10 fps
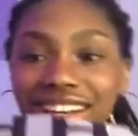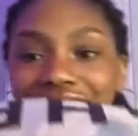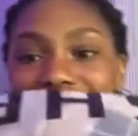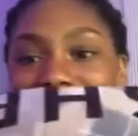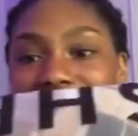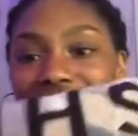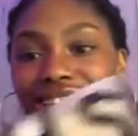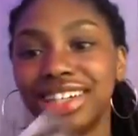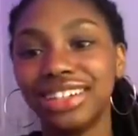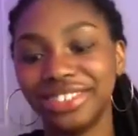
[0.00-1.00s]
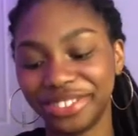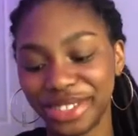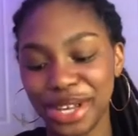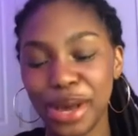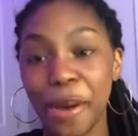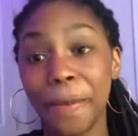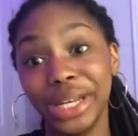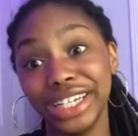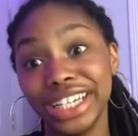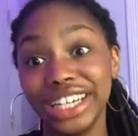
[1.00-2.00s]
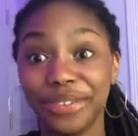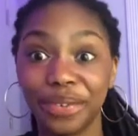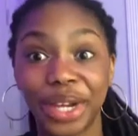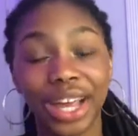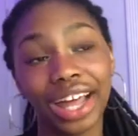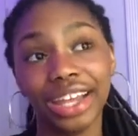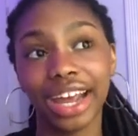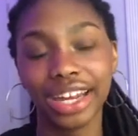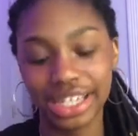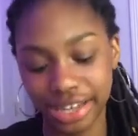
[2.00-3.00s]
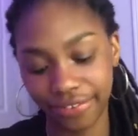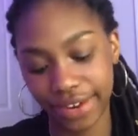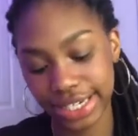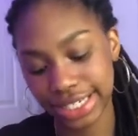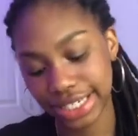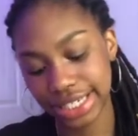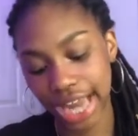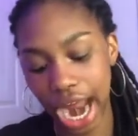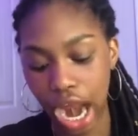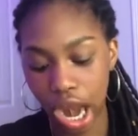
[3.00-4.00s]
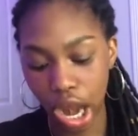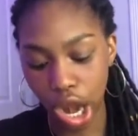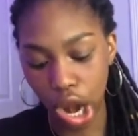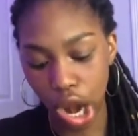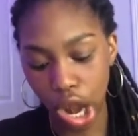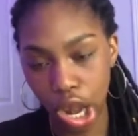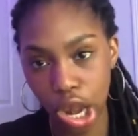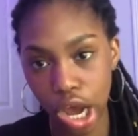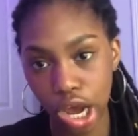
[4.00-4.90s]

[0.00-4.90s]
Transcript: another one, but in a different color and a different style.